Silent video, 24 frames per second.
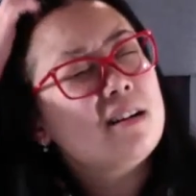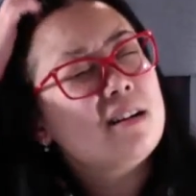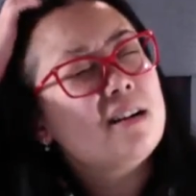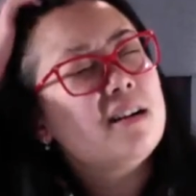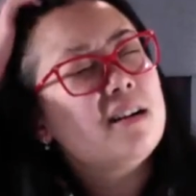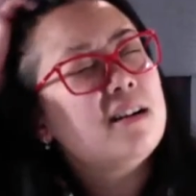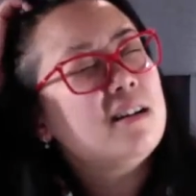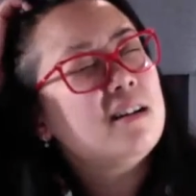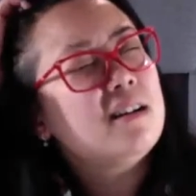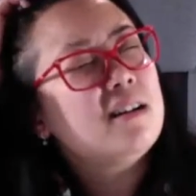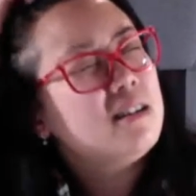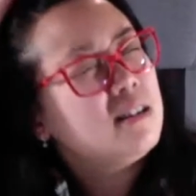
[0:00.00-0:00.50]

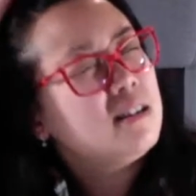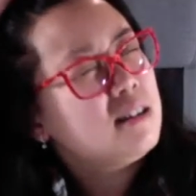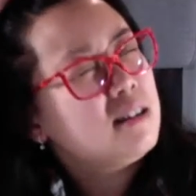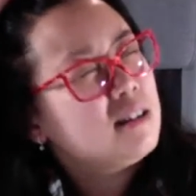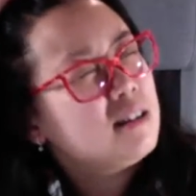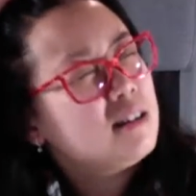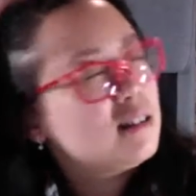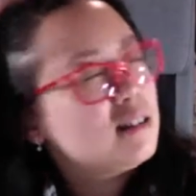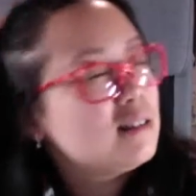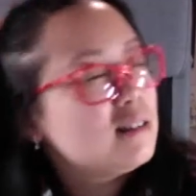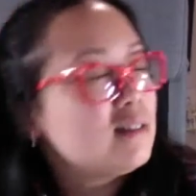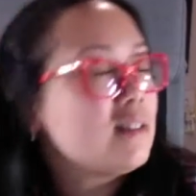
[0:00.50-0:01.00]

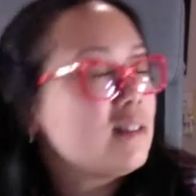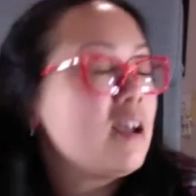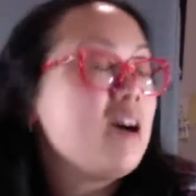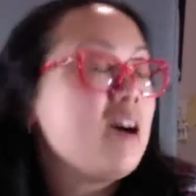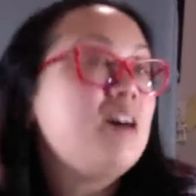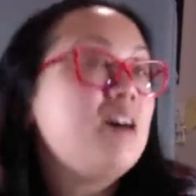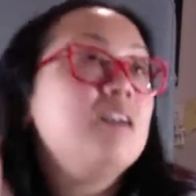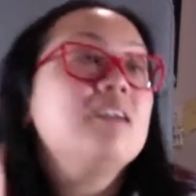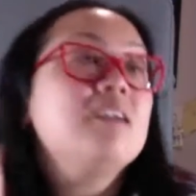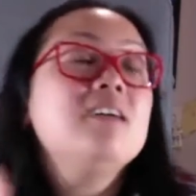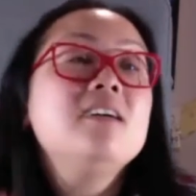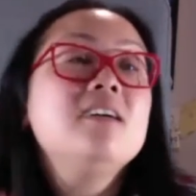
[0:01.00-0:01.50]

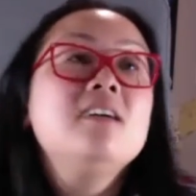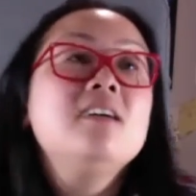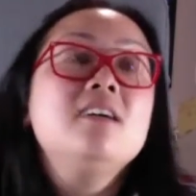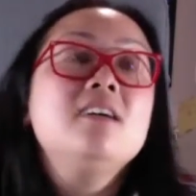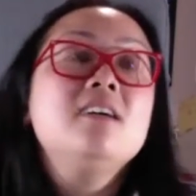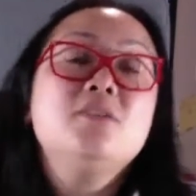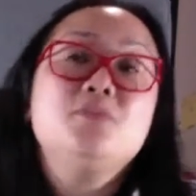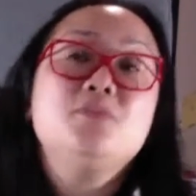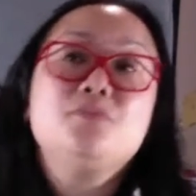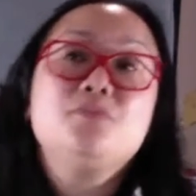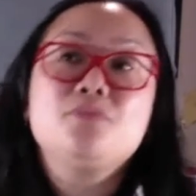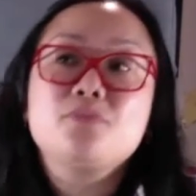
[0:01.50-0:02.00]
Not
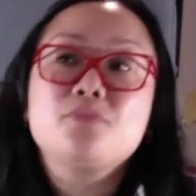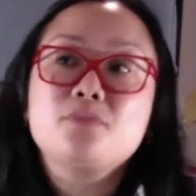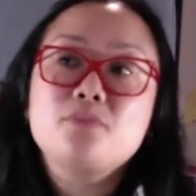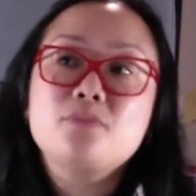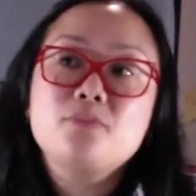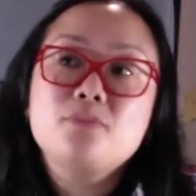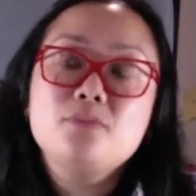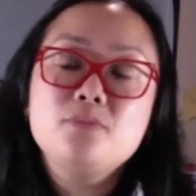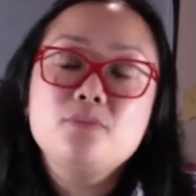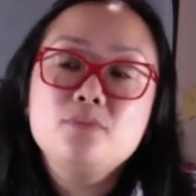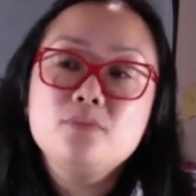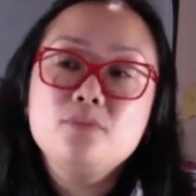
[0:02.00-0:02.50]

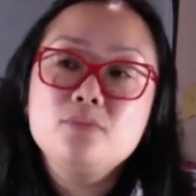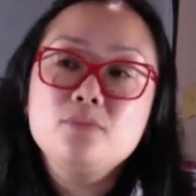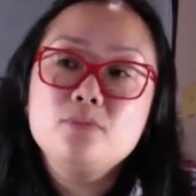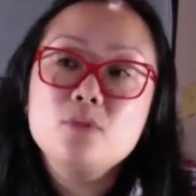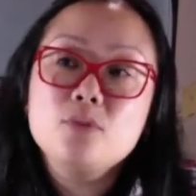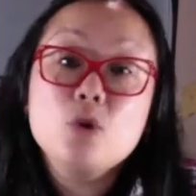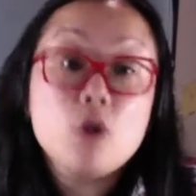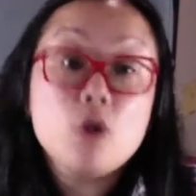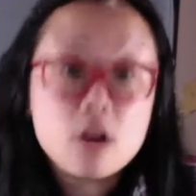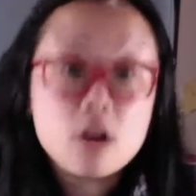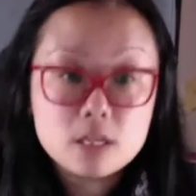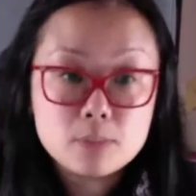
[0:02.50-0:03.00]

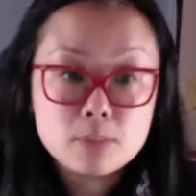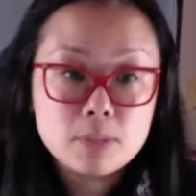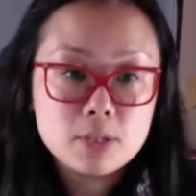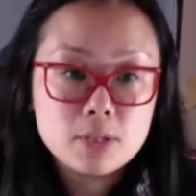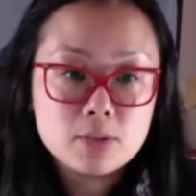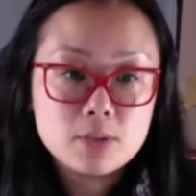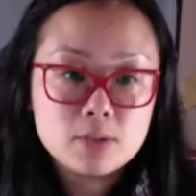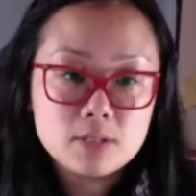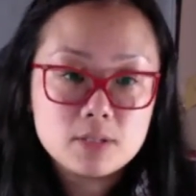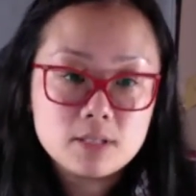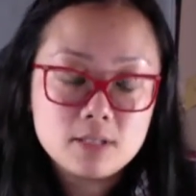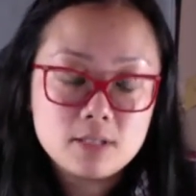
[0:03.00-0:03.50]

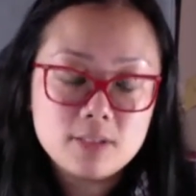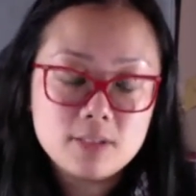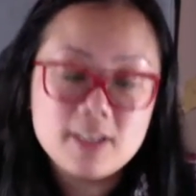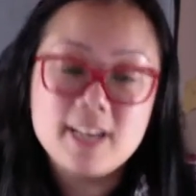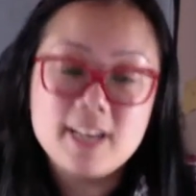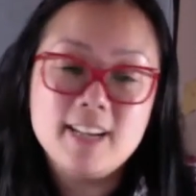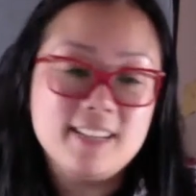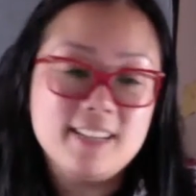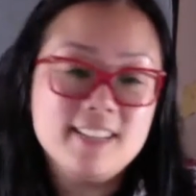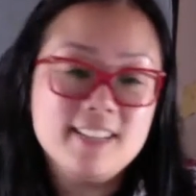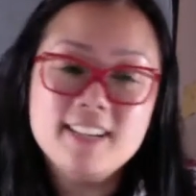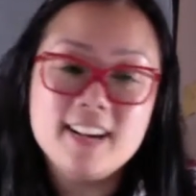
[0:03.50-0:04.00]
crossbows.
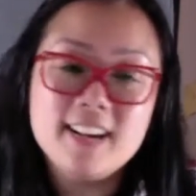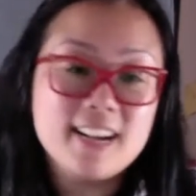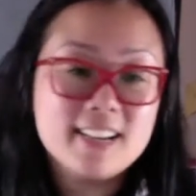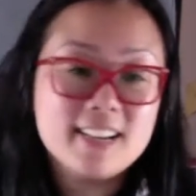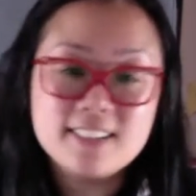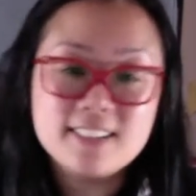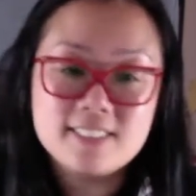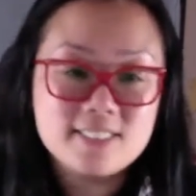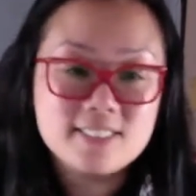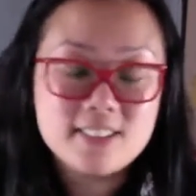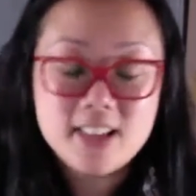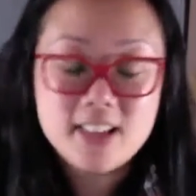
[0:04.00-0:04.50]
Okay.
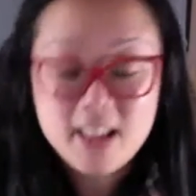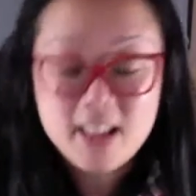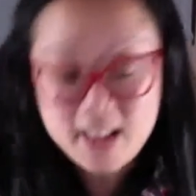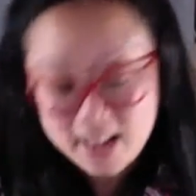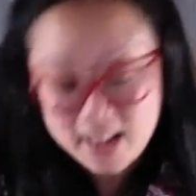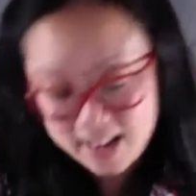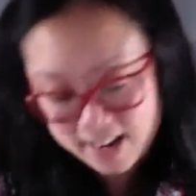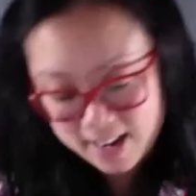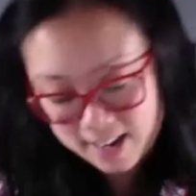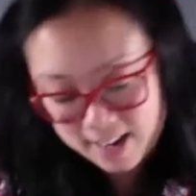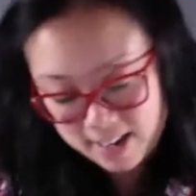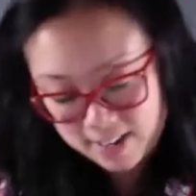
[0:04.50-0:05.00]

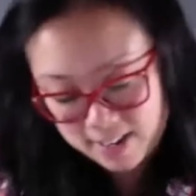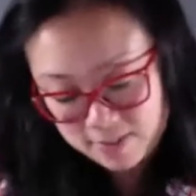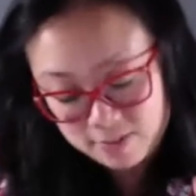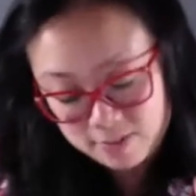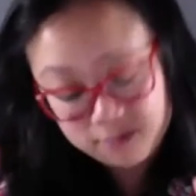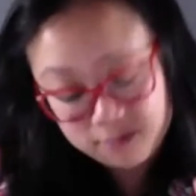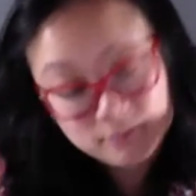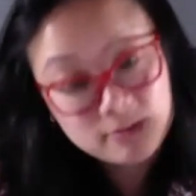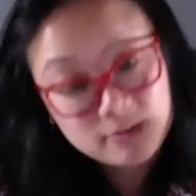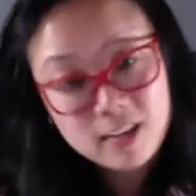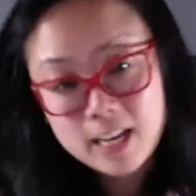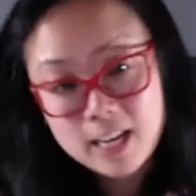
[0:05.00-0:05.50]

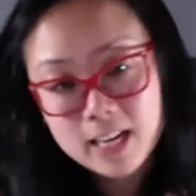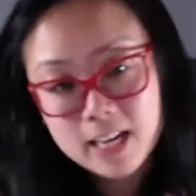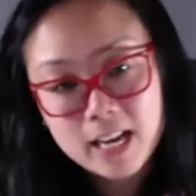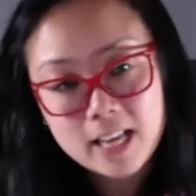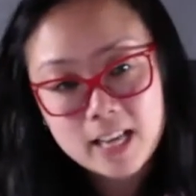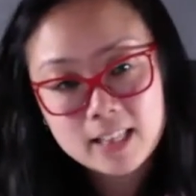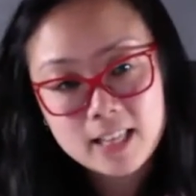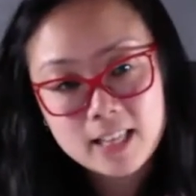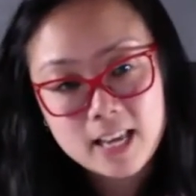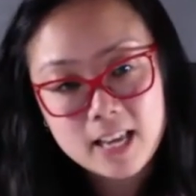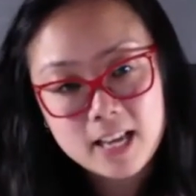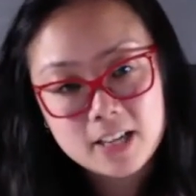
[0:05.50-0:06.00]
Right
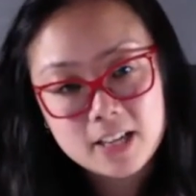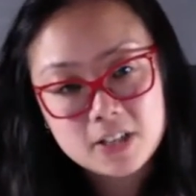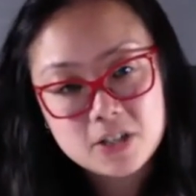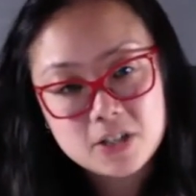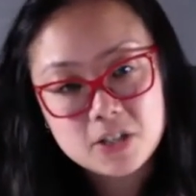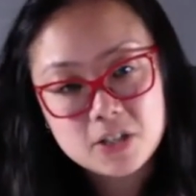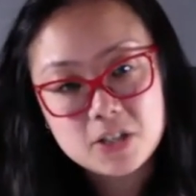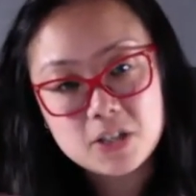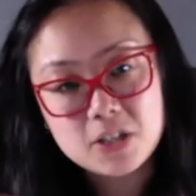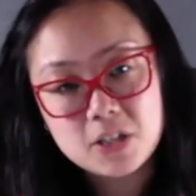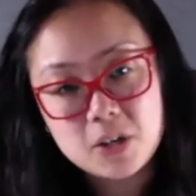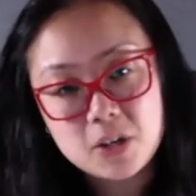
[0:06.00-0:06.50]
at the
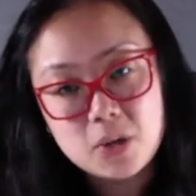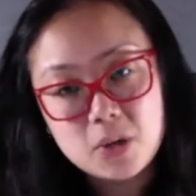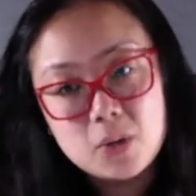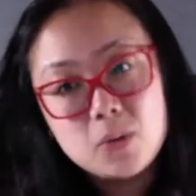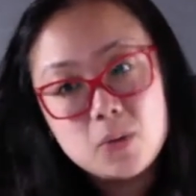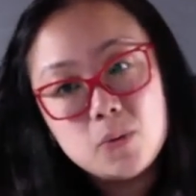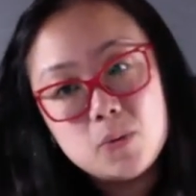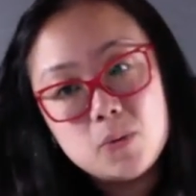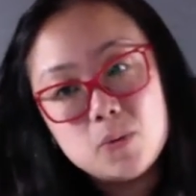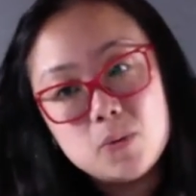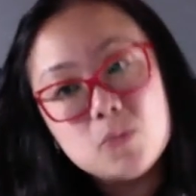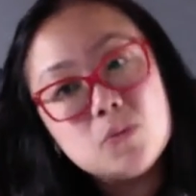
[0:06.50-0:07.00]
edge.
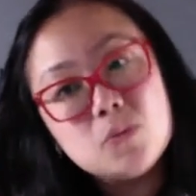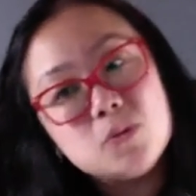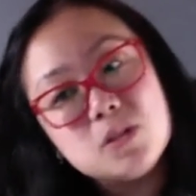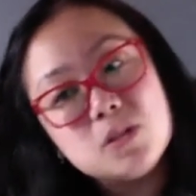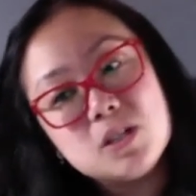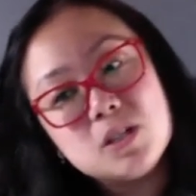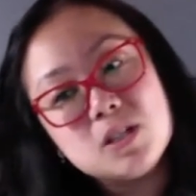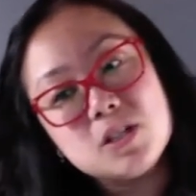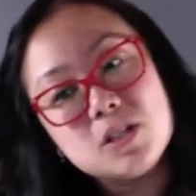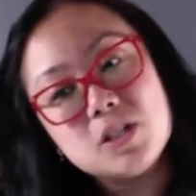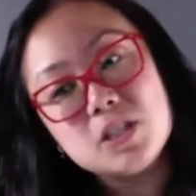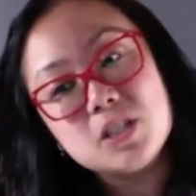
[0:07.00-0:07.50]
So
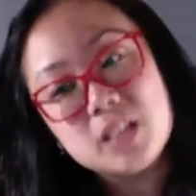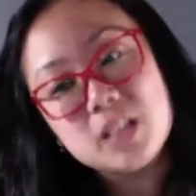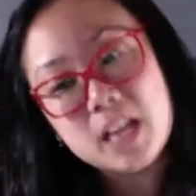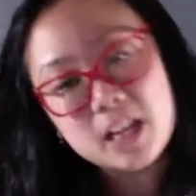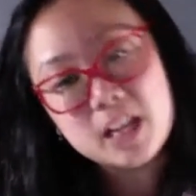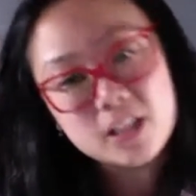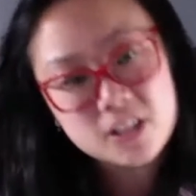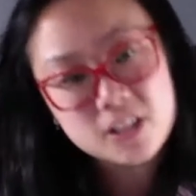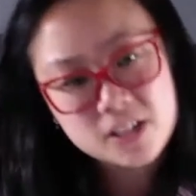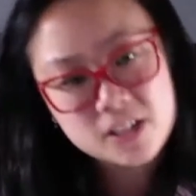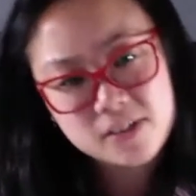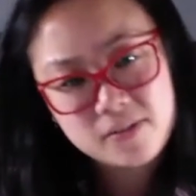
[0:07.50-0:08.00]
she had
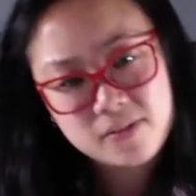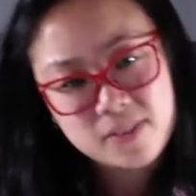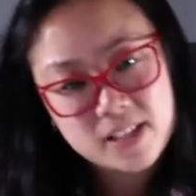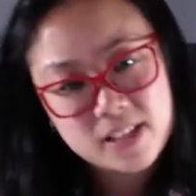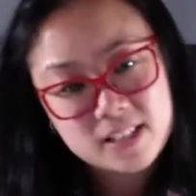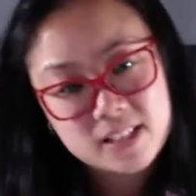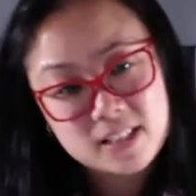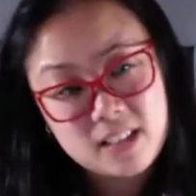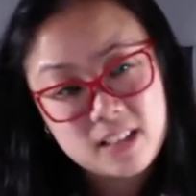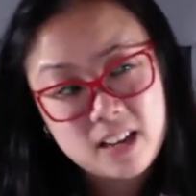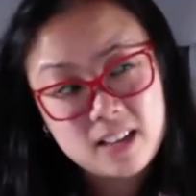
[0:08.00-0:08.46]
a good defense.